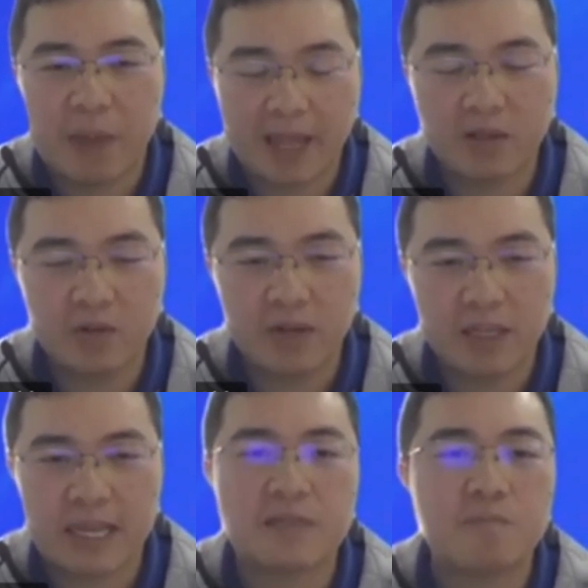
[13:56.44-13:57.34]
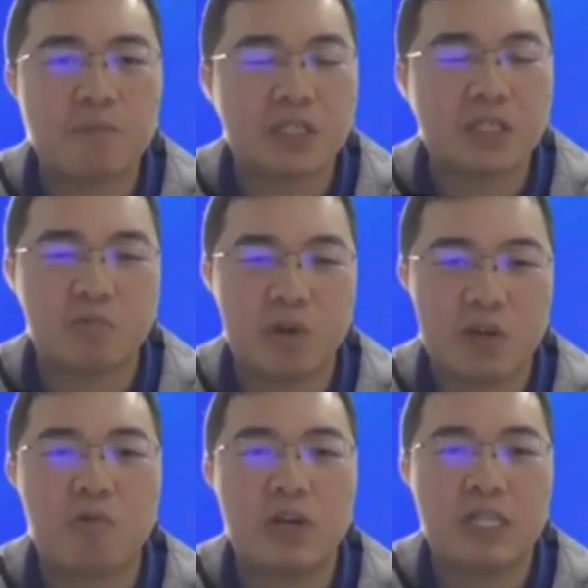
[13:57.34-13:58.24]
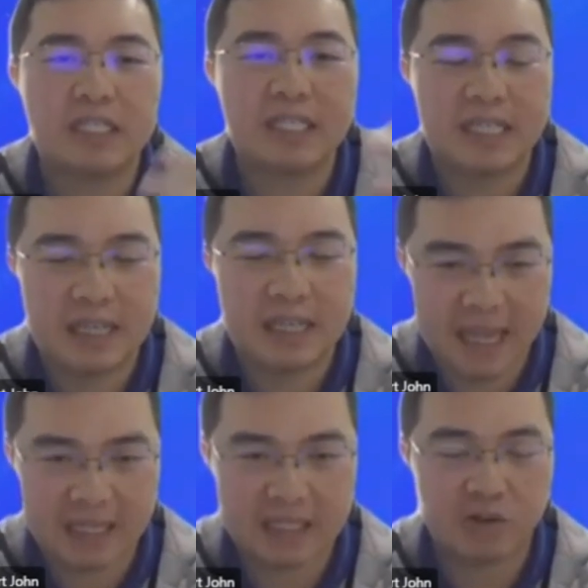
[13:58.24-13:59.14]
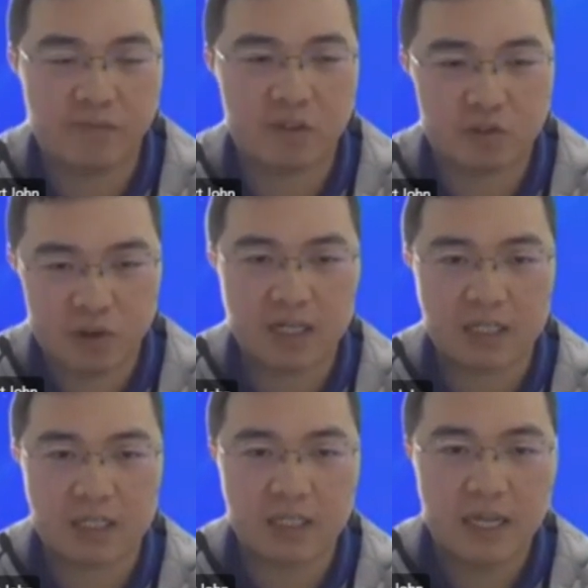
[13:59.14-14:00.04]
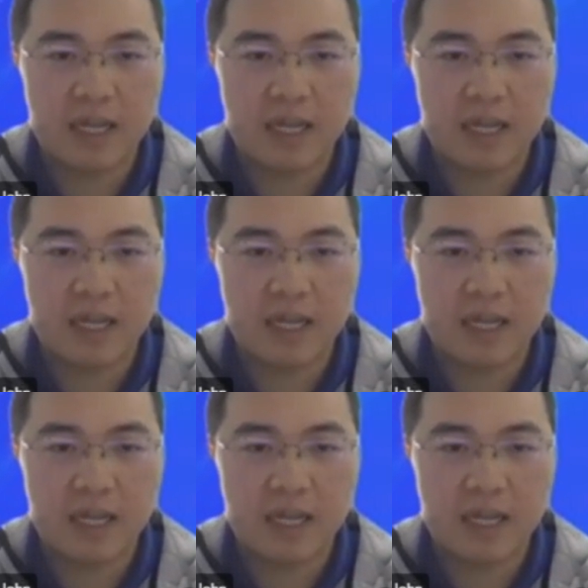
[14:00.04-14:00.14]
panel, that means we increase the length of the tracker,